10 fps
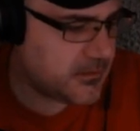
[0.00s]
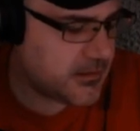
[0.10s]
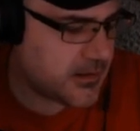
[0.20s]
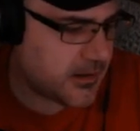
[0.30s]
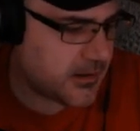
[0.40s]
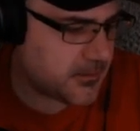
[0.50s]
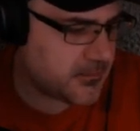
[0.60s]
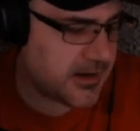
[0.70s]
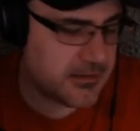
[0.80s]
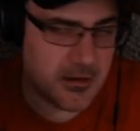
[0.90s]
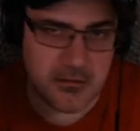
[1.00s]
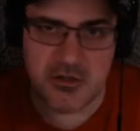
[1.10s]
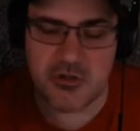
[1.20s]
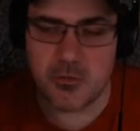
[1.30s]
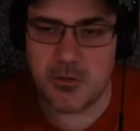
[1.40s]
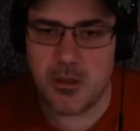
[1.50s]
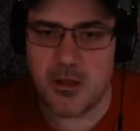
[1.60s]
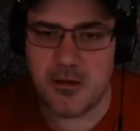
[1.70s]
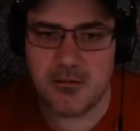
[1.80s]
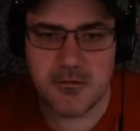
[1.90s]
I like the
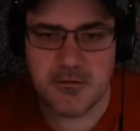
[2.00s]
storyline.